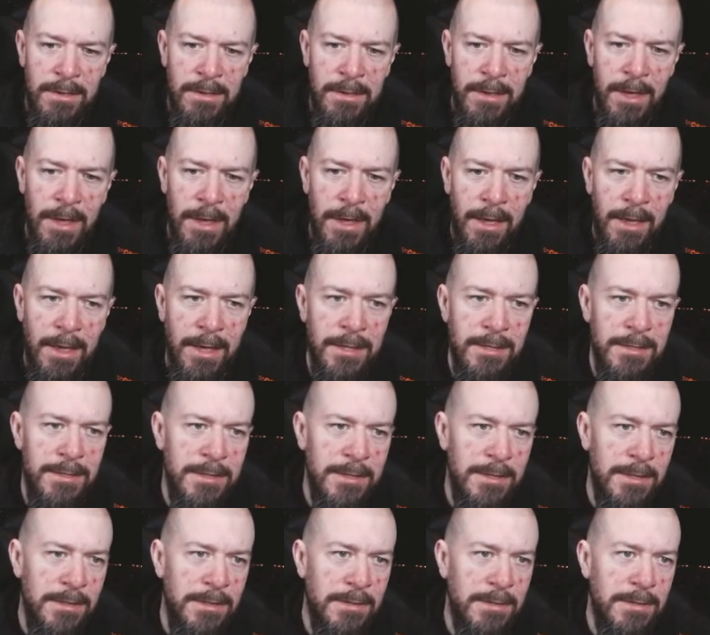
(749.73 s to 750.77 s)
the
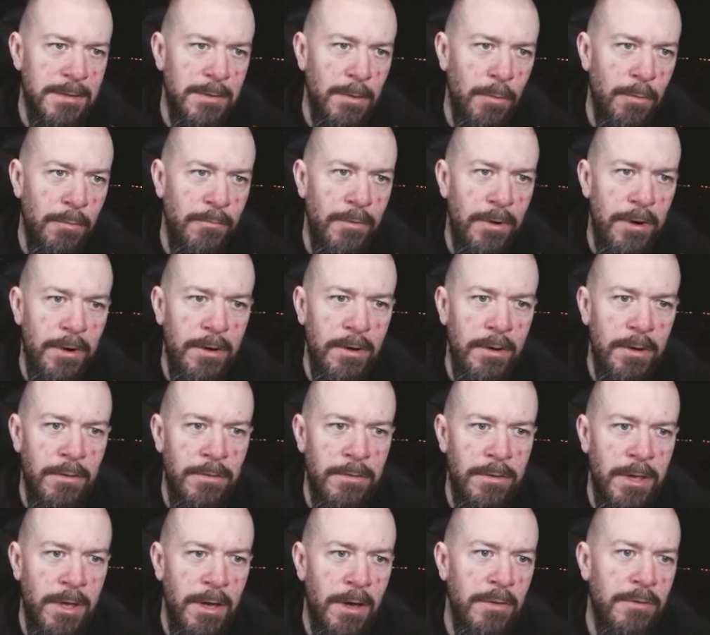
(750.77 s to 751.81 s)
instance over on
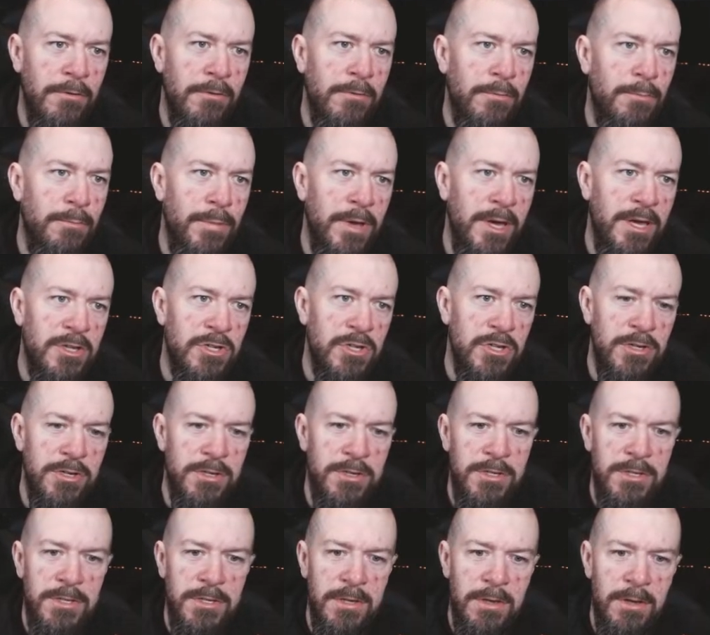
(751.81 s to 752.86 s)
the other
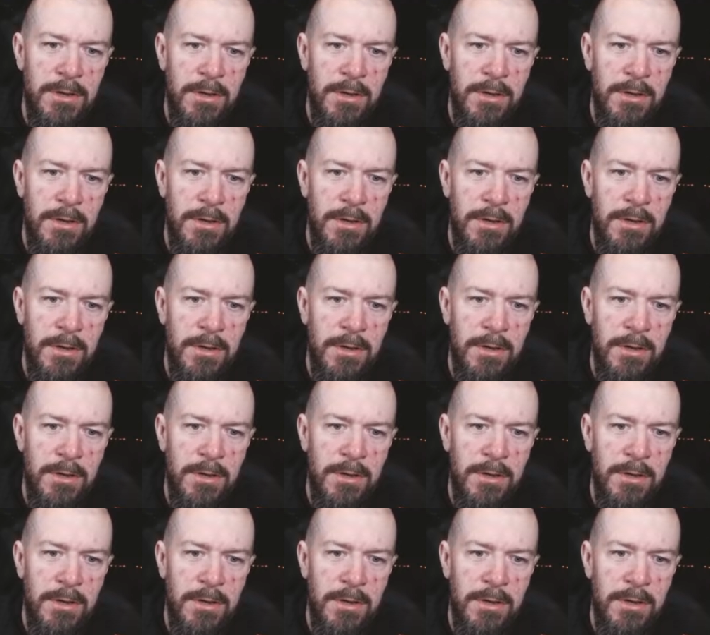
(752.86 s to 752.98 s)
pictures